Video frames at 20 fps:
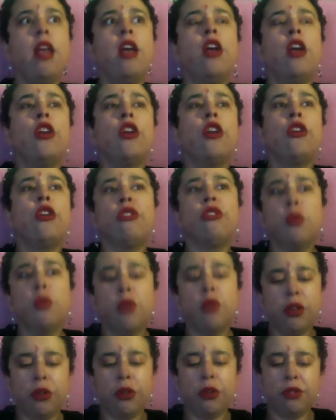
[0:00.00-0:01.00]
You're the
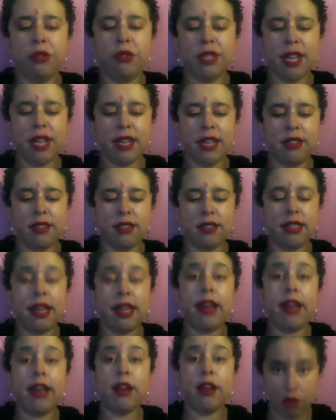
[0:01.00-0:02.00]
one who's not just
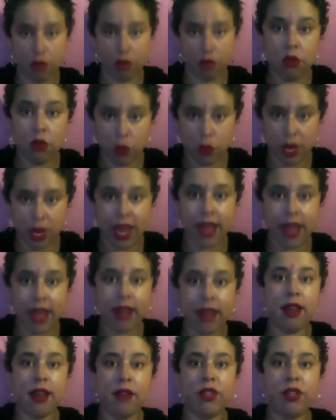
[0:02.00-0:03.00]
saying
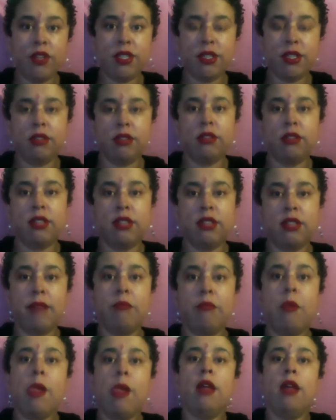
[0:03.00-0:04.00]
okay every single
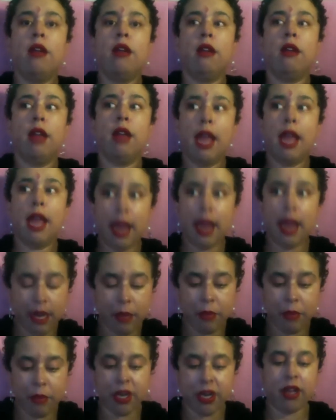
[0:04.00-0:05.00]
time.
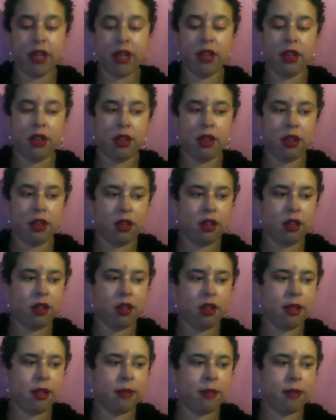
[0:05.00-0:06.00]
Anybody
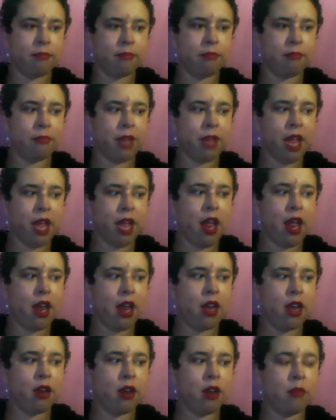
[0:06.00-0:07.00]
in
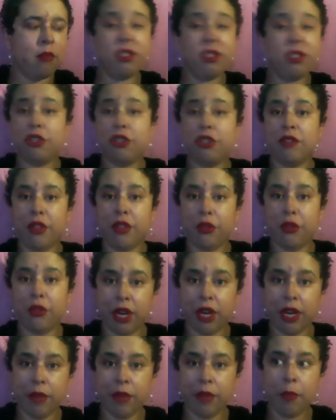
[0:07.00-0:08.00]
a position of
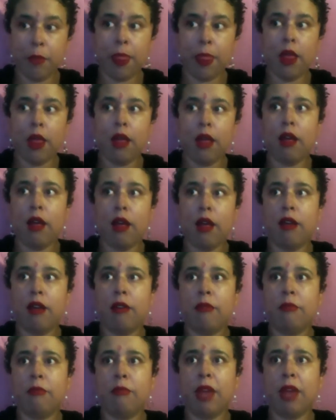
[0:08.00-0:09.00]
authority,
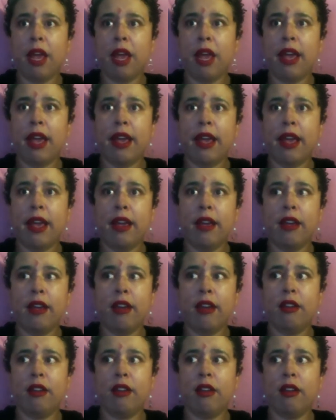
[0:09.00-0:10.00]
an
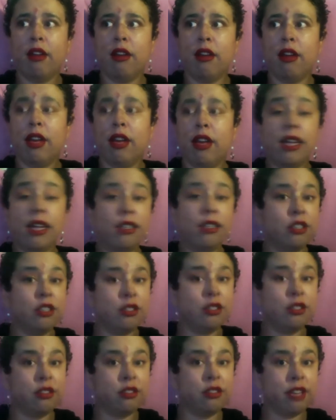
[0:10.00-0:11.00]

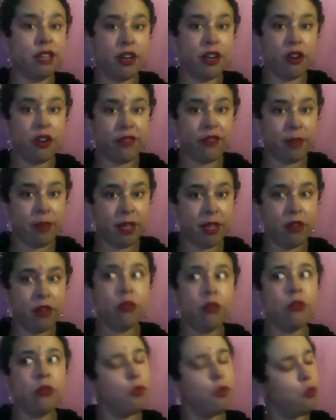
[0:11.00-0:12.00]
elder in your
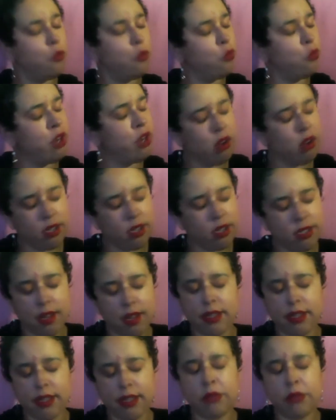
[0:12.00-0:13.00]
family, whom we are all
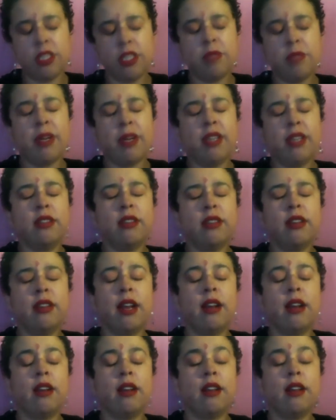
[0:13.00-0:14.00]
taught to respect
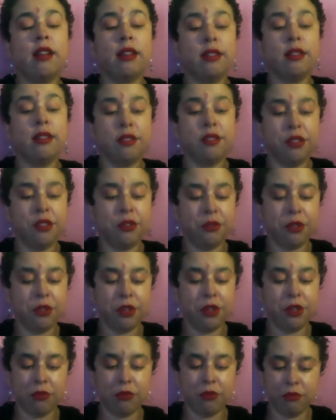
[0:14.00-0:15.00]
and listen to,
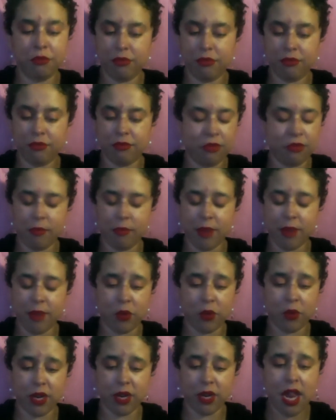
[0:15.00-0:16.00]
no matter what.